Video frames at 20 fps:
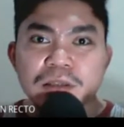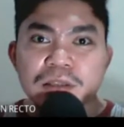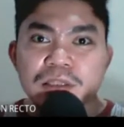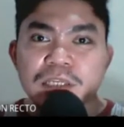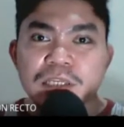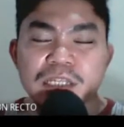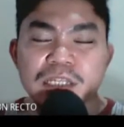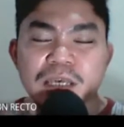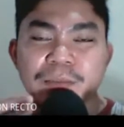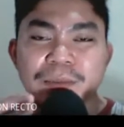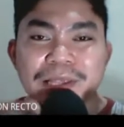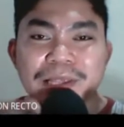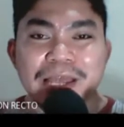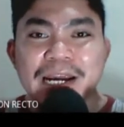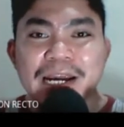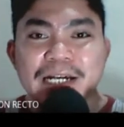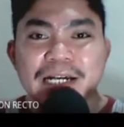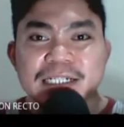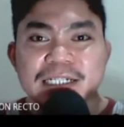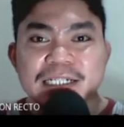the
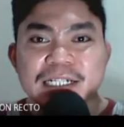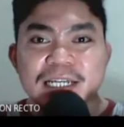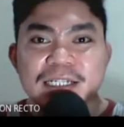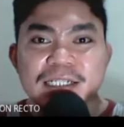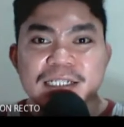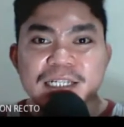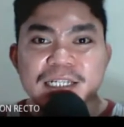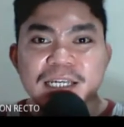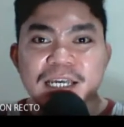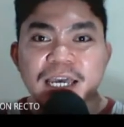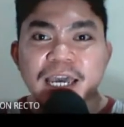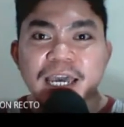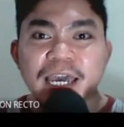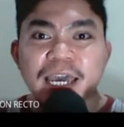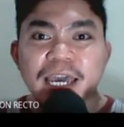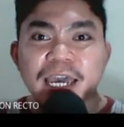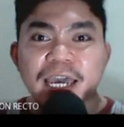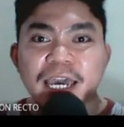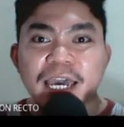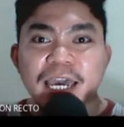similarities
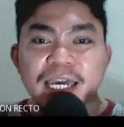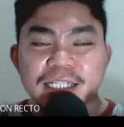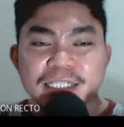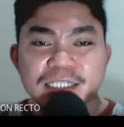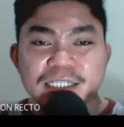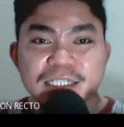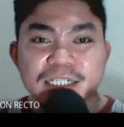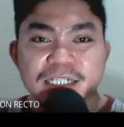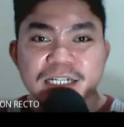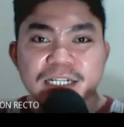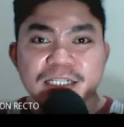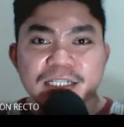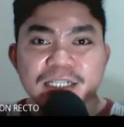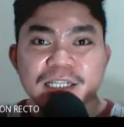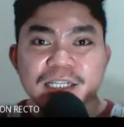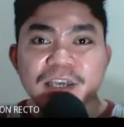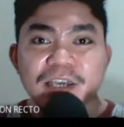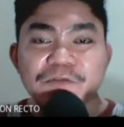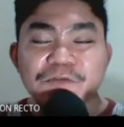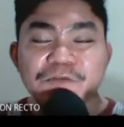and the
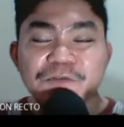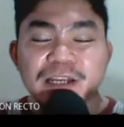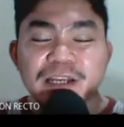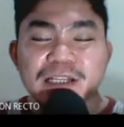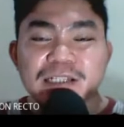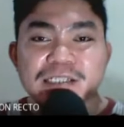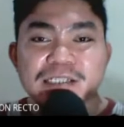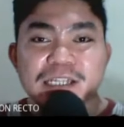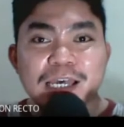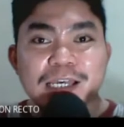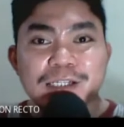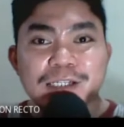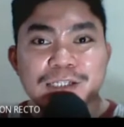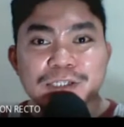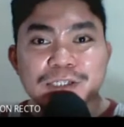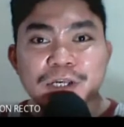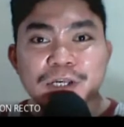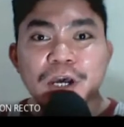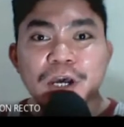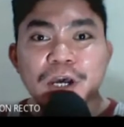
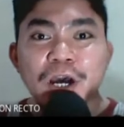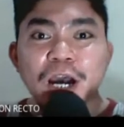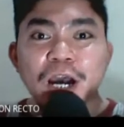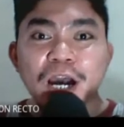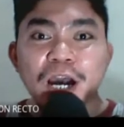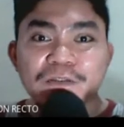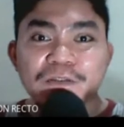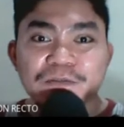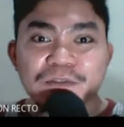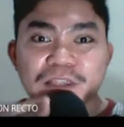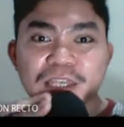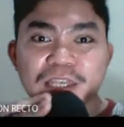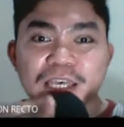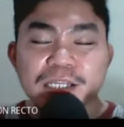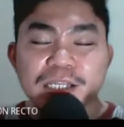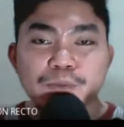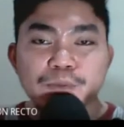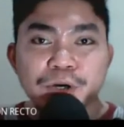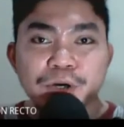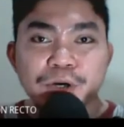differences of
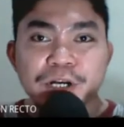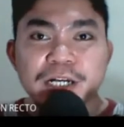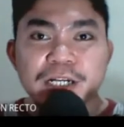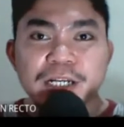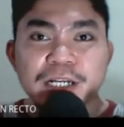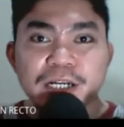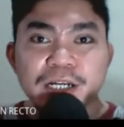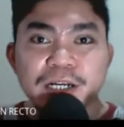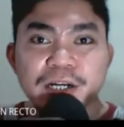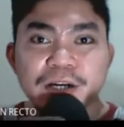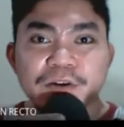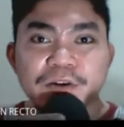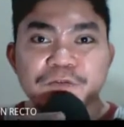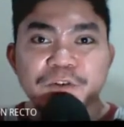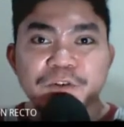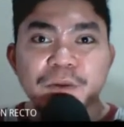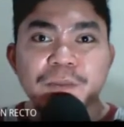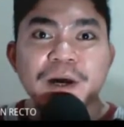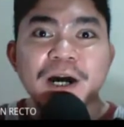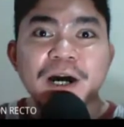this word
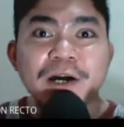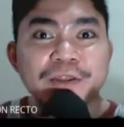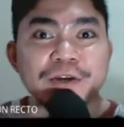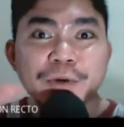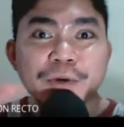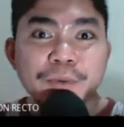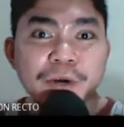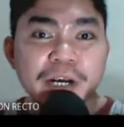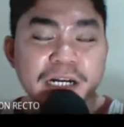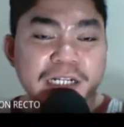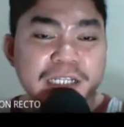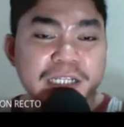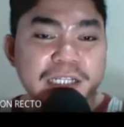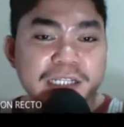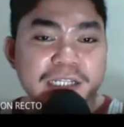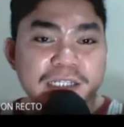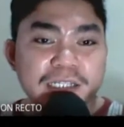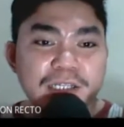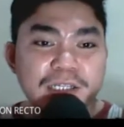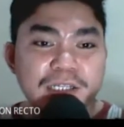from other
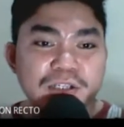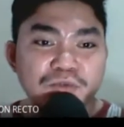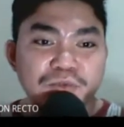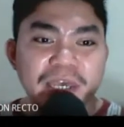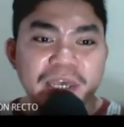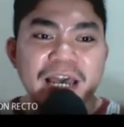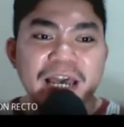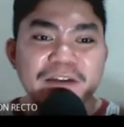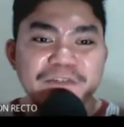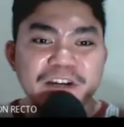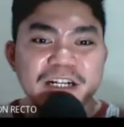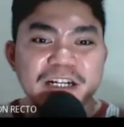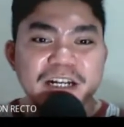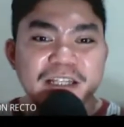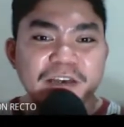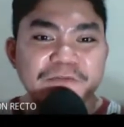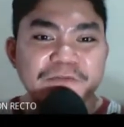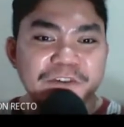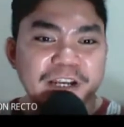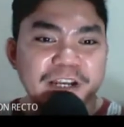words. So we have here the
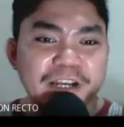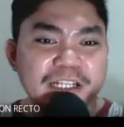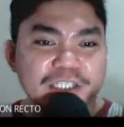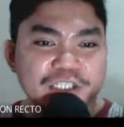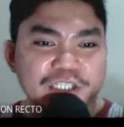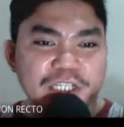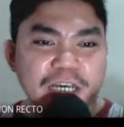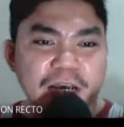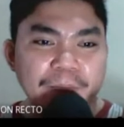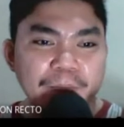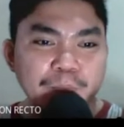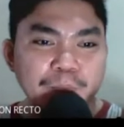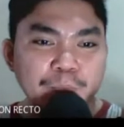differentia,